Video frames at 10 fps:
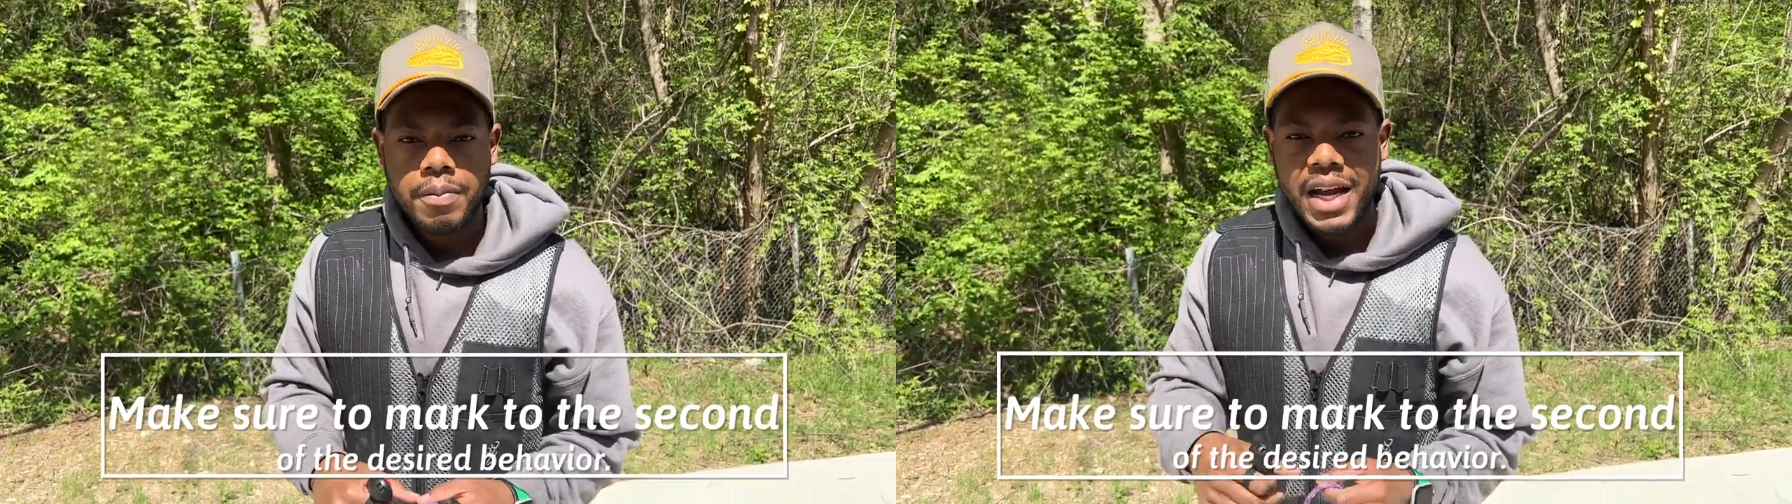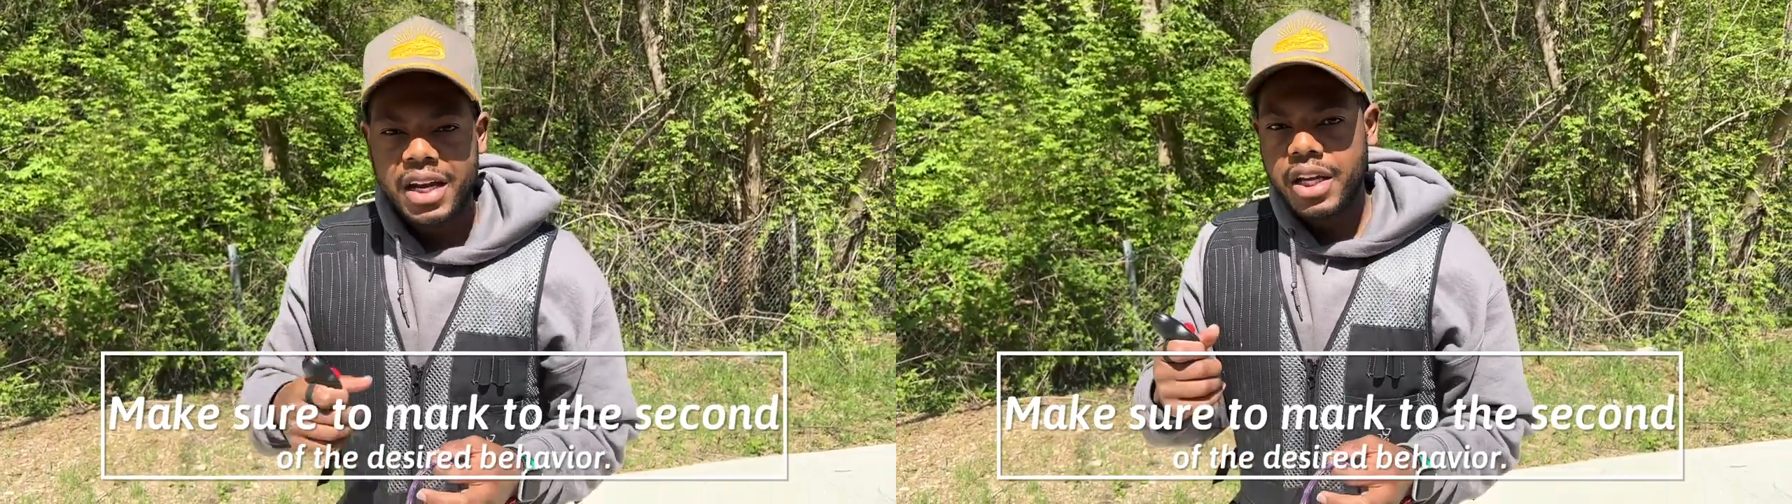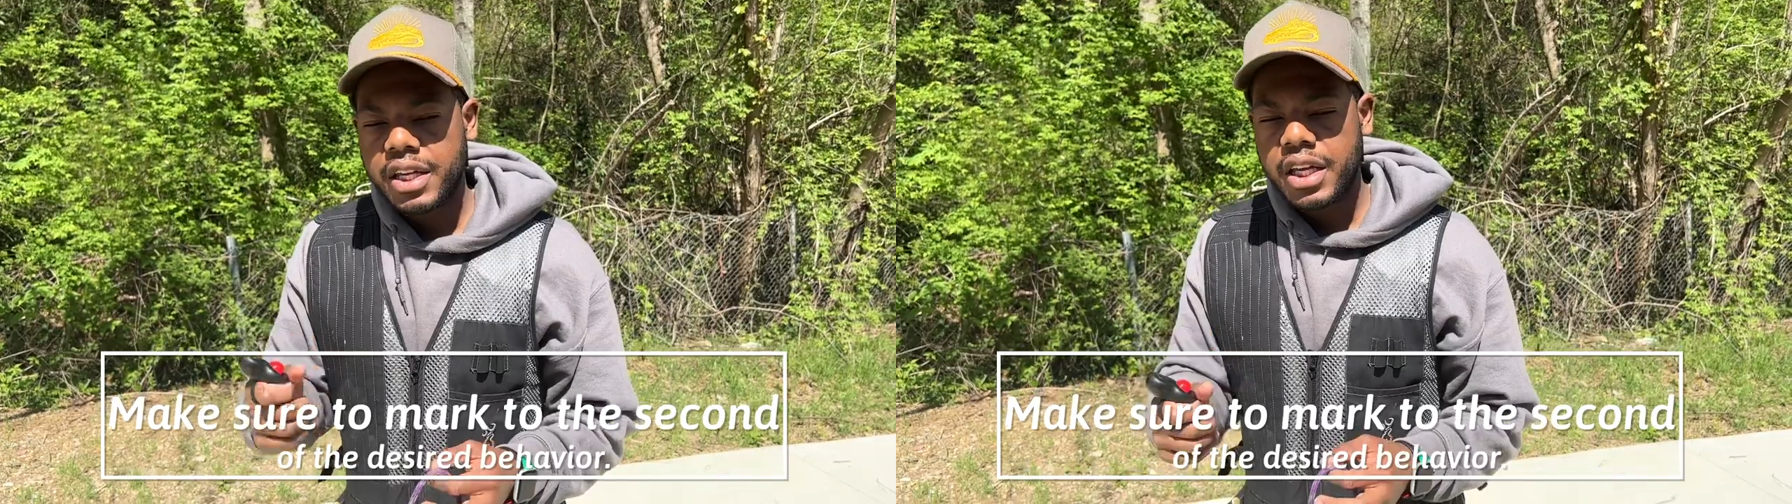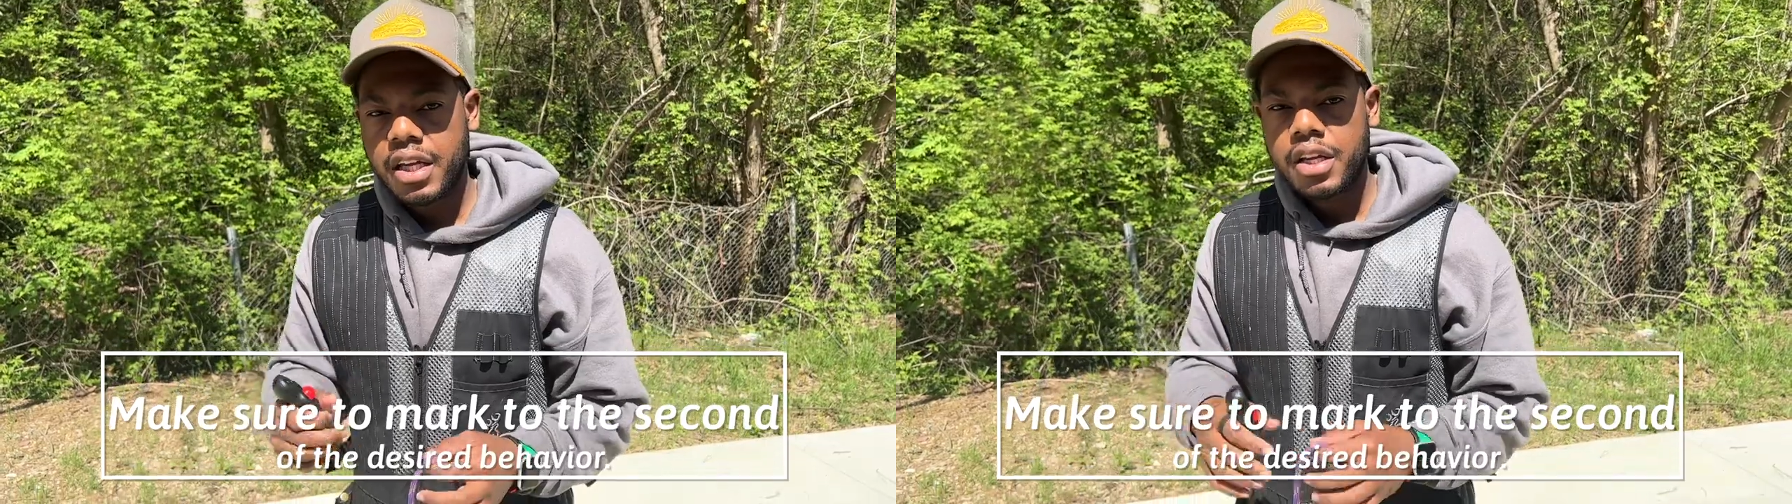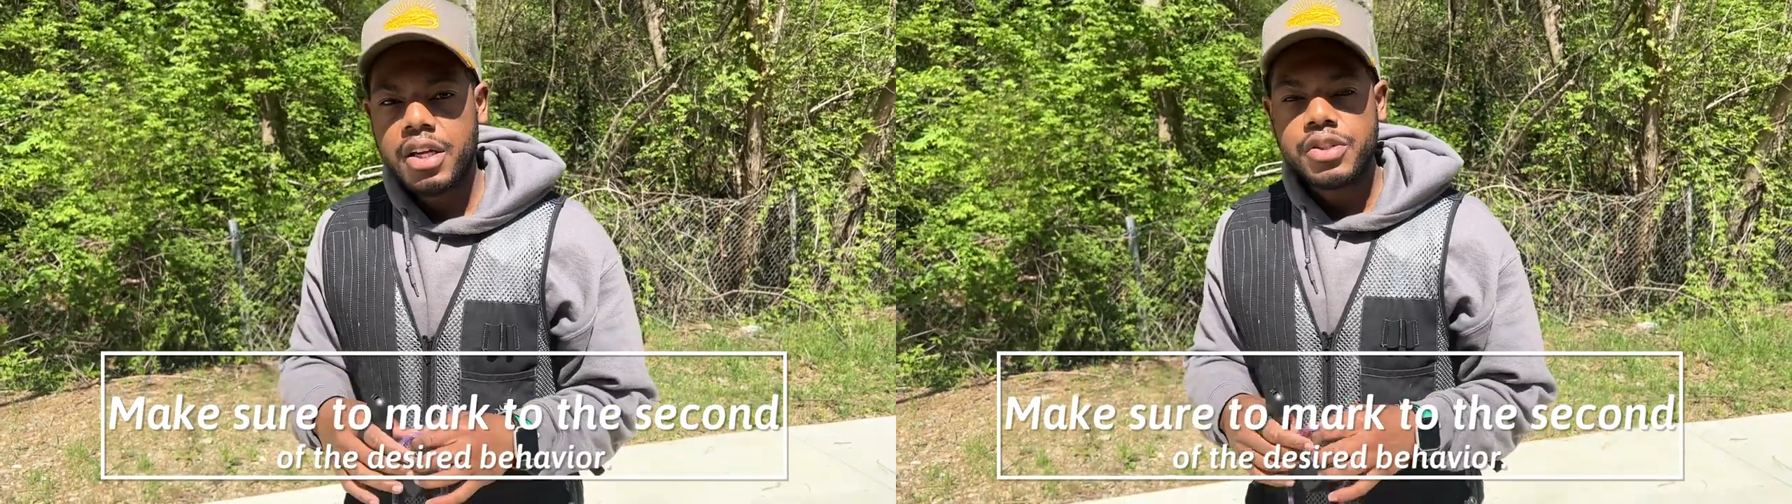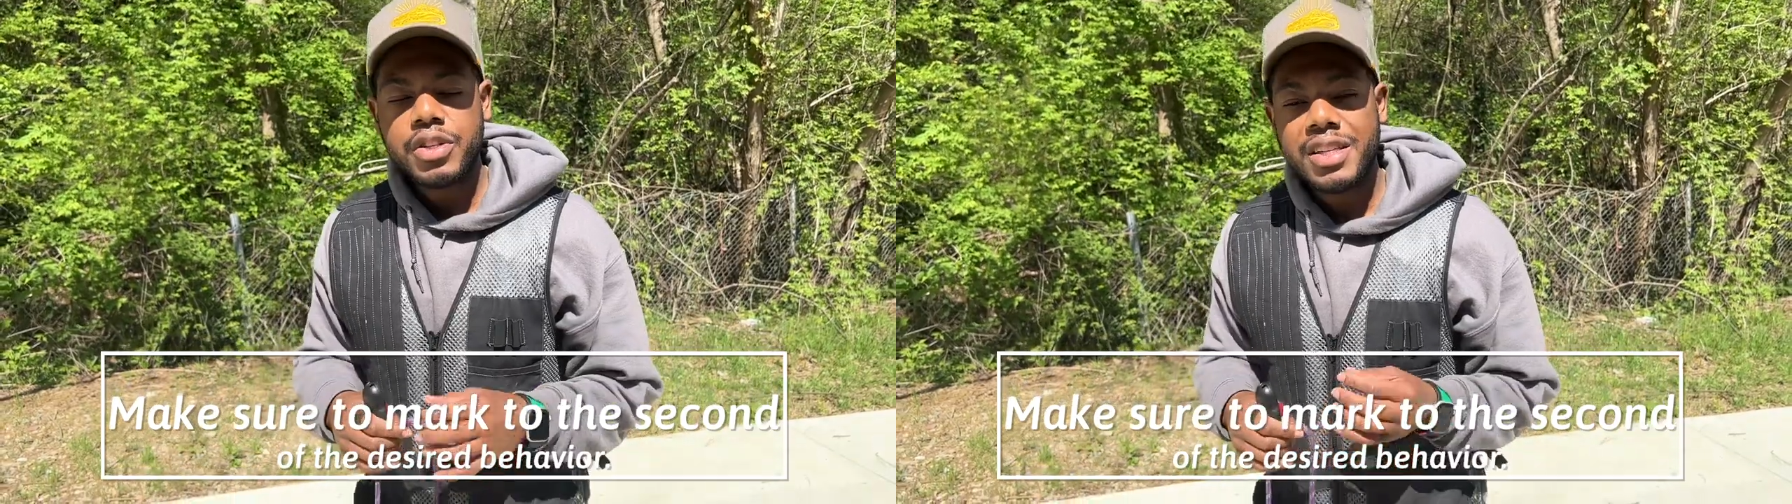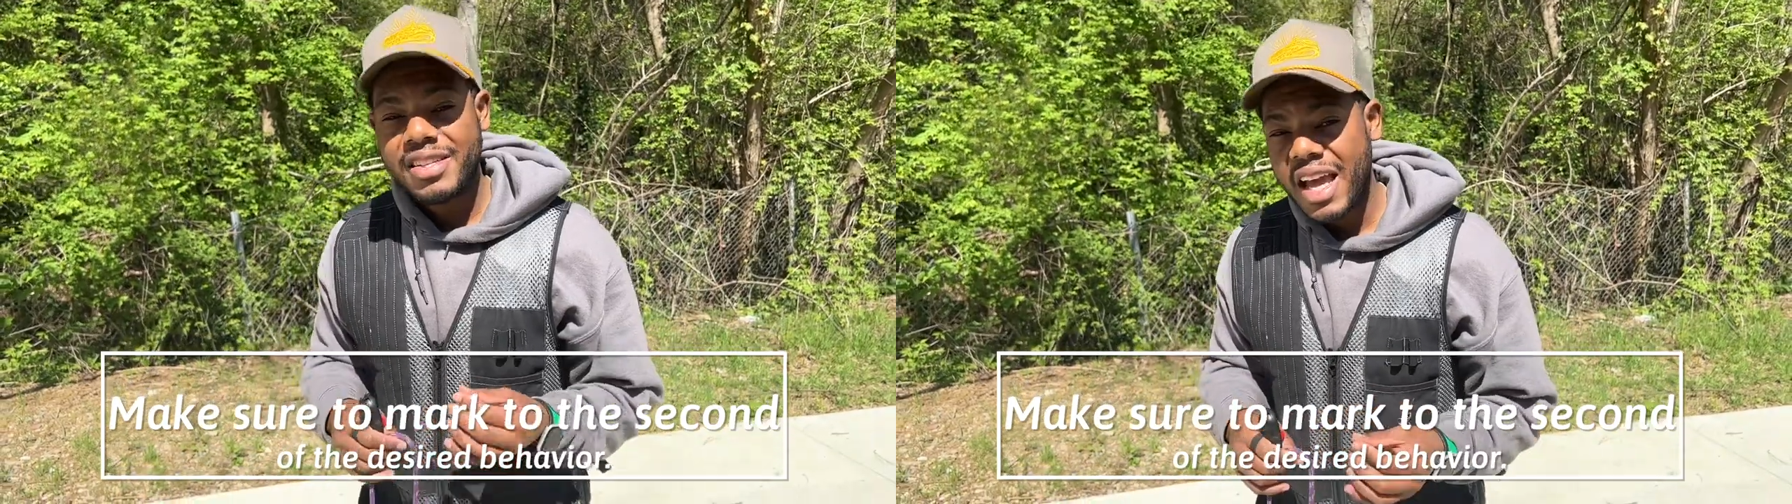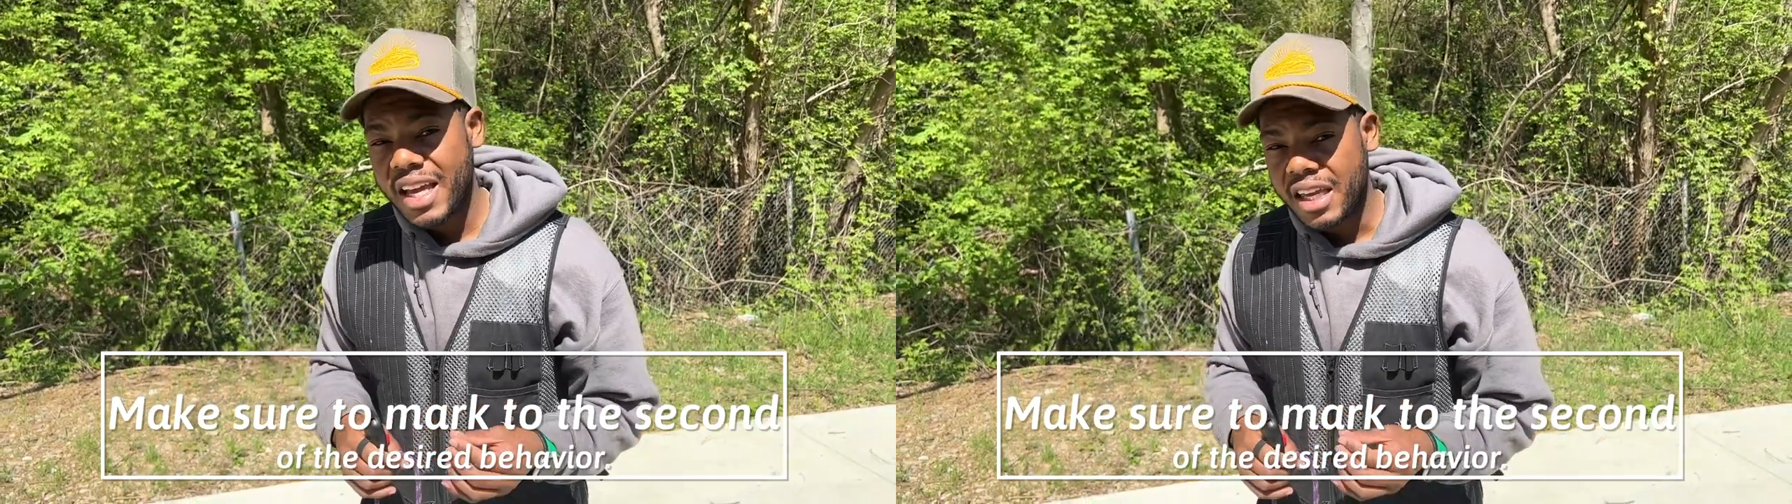by clicking to the
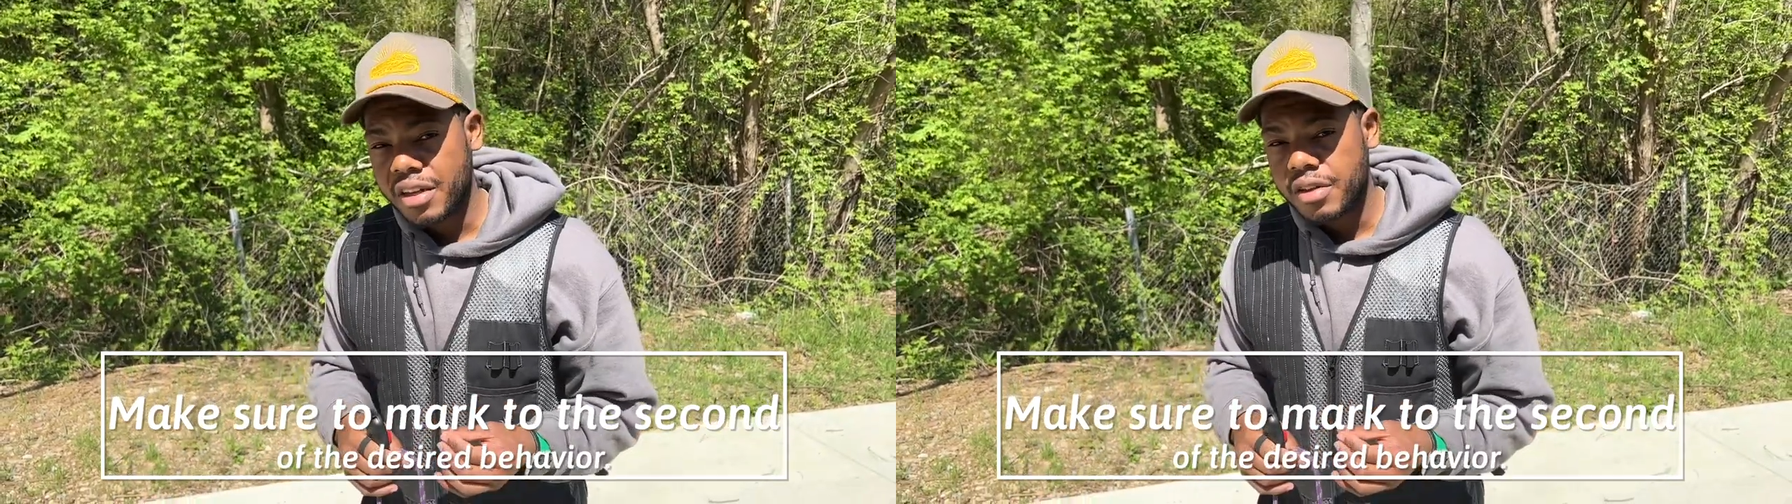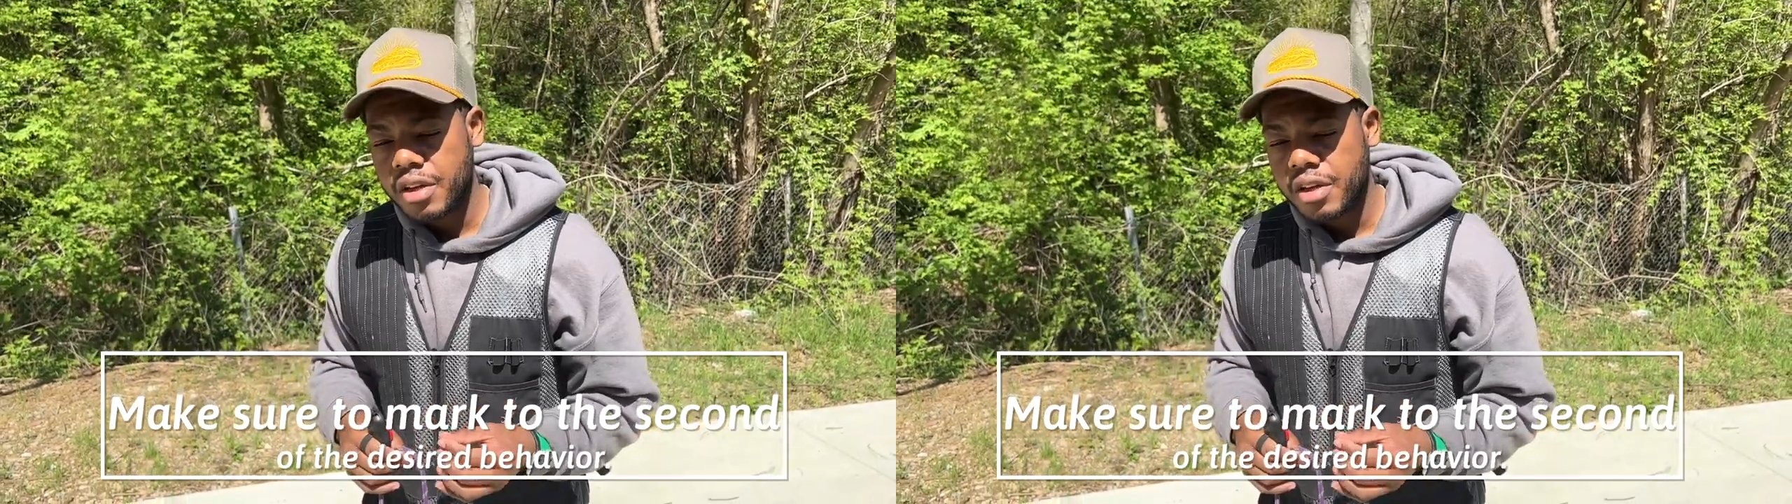second.